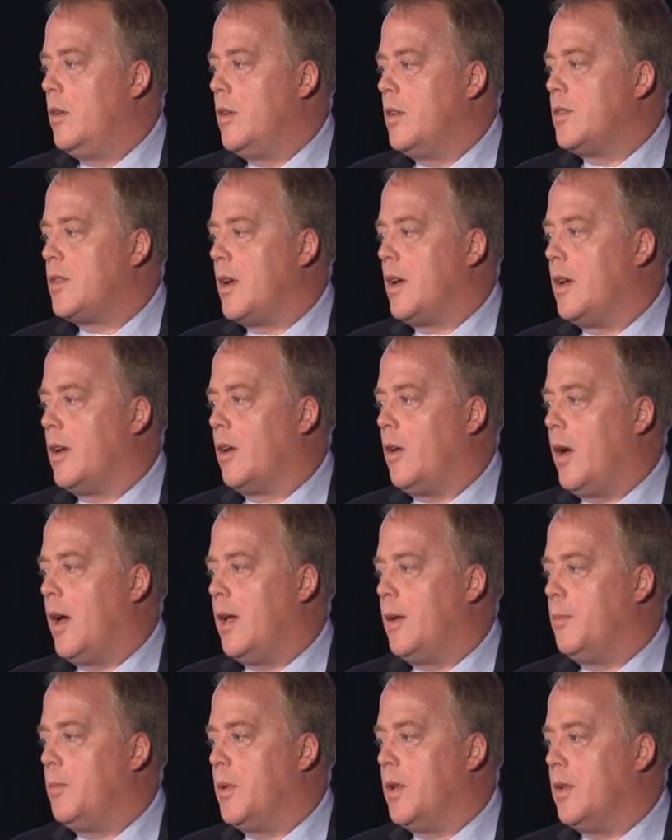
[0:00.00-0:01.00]
So I'm going to go
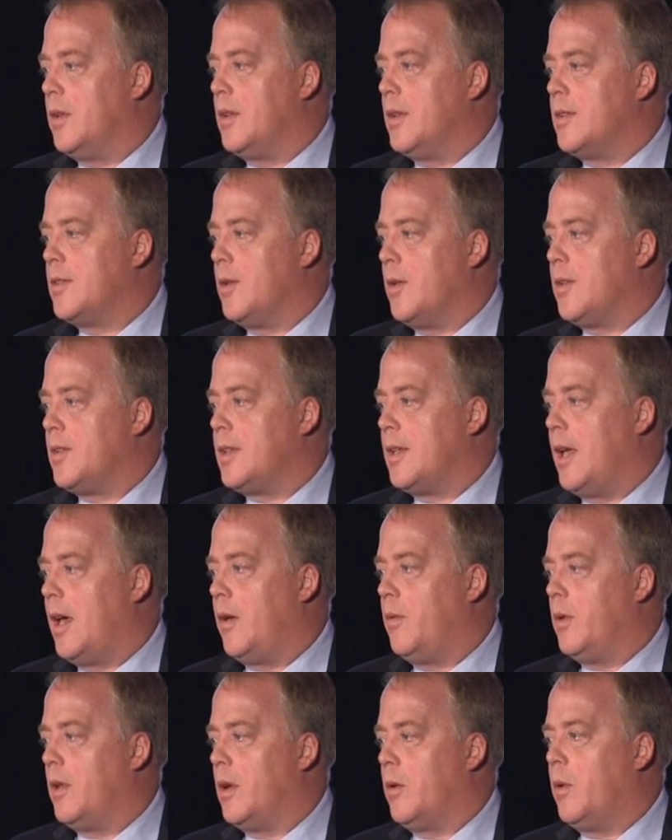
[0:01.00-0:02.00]
ahead and build this whole
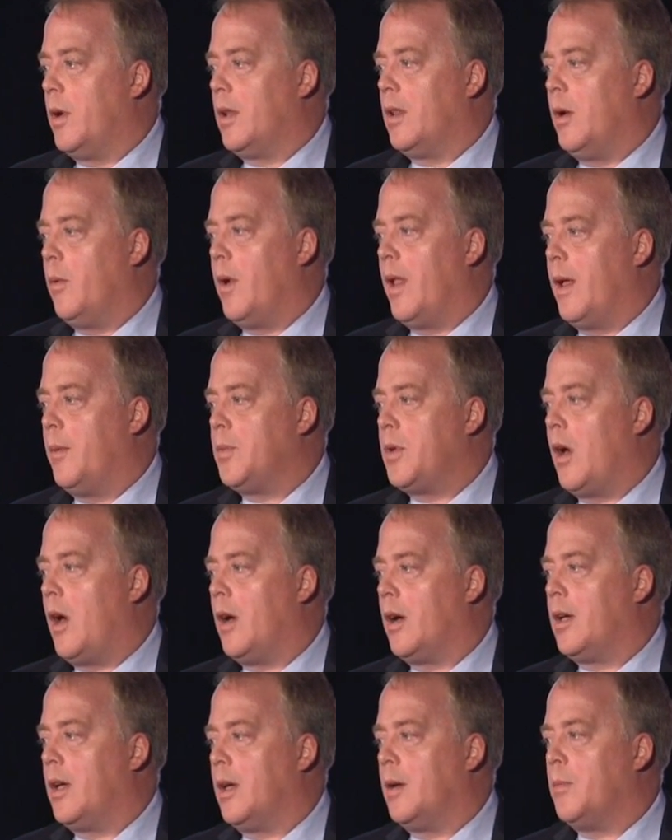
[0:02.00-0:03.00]
slide really quickly while I'm
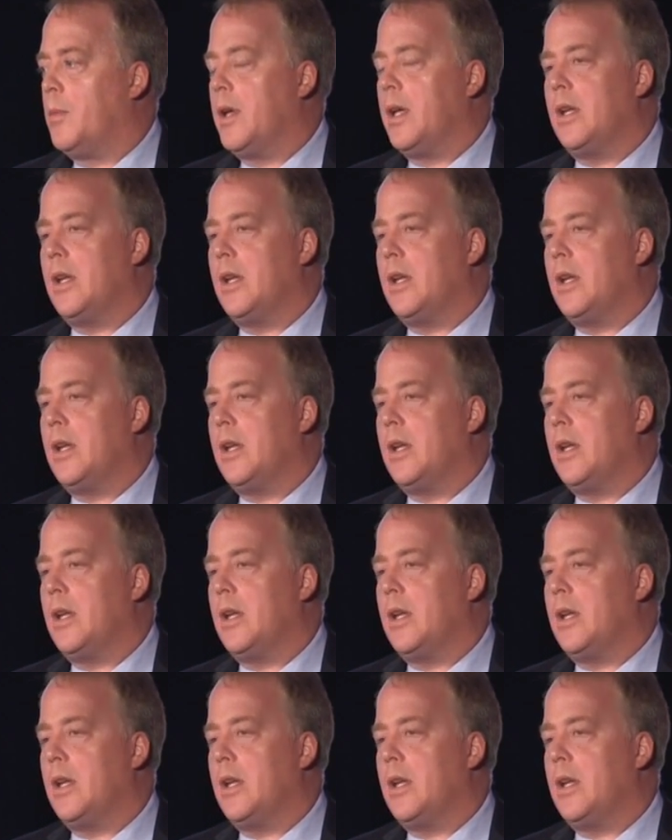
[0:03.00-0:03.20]
talking.